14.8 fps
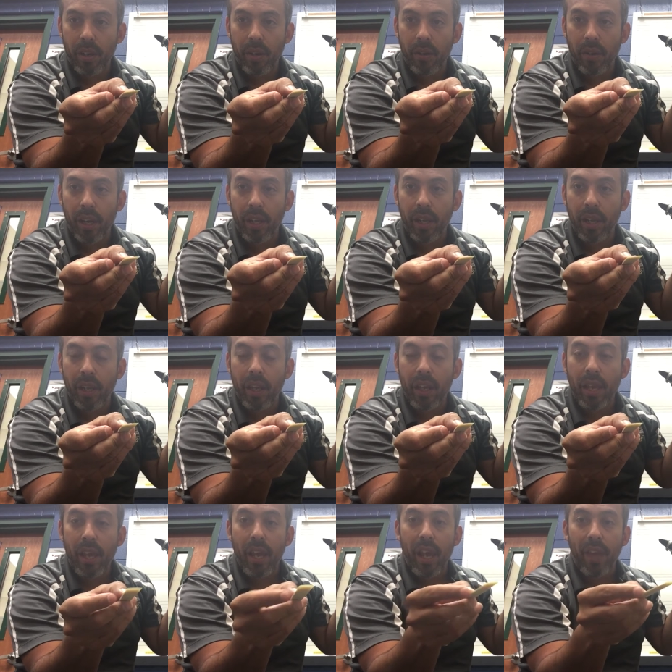right?
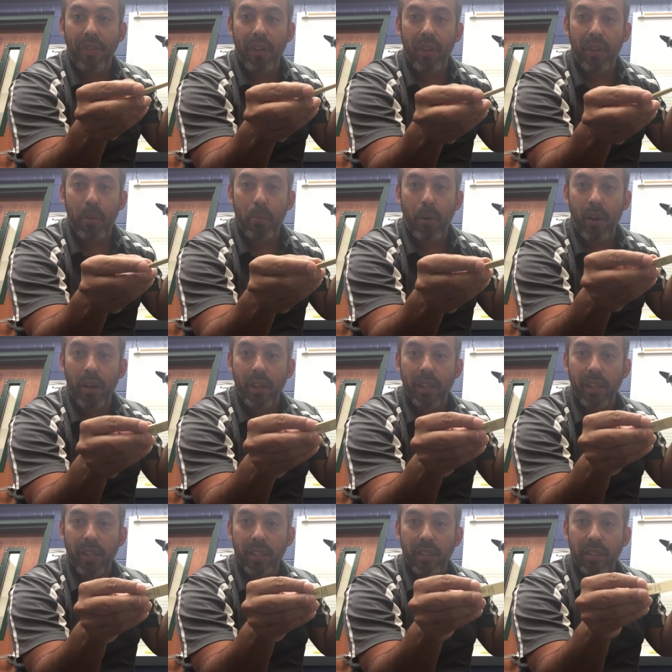And the other part
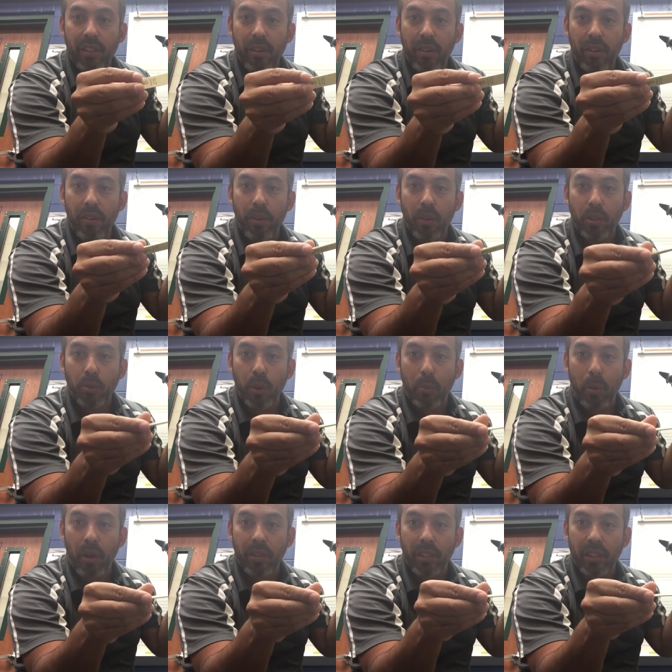is, there's one
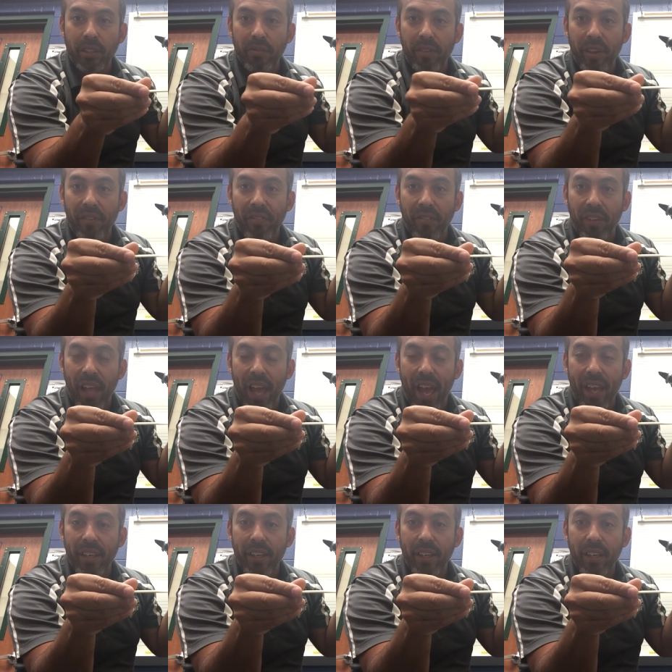part that's very
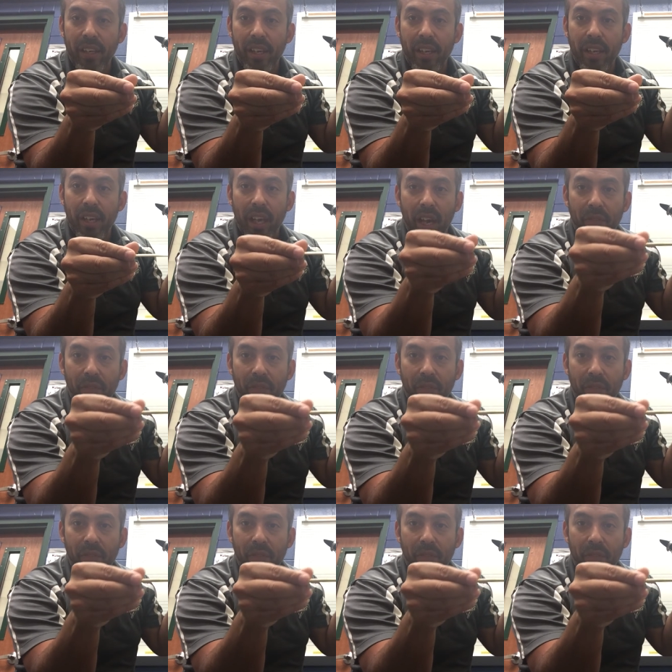flat. And